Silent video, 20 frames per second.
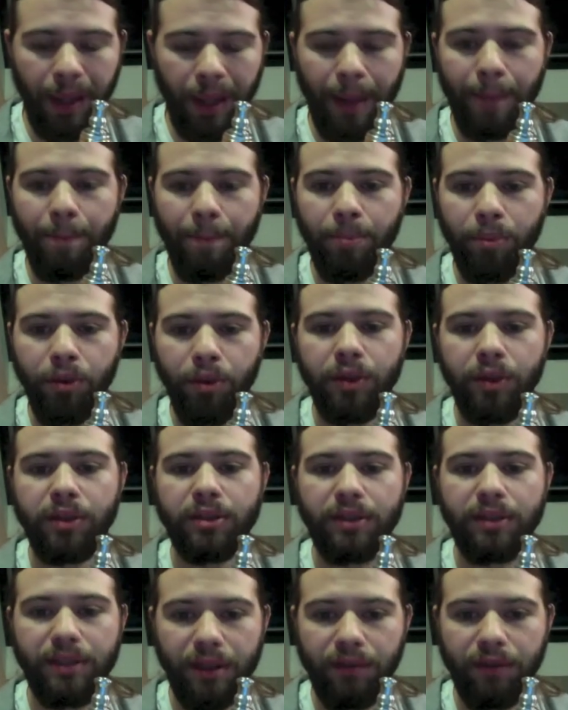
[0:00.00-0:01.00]
but it's
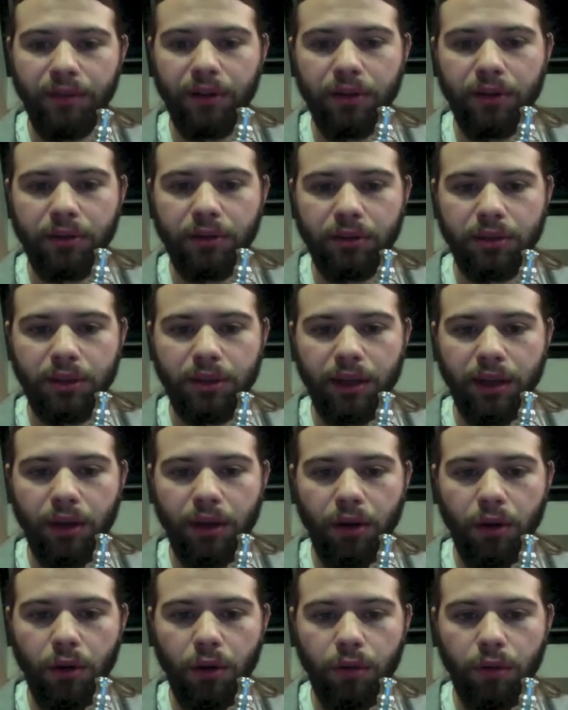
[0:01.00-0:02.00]
difficult to get it off.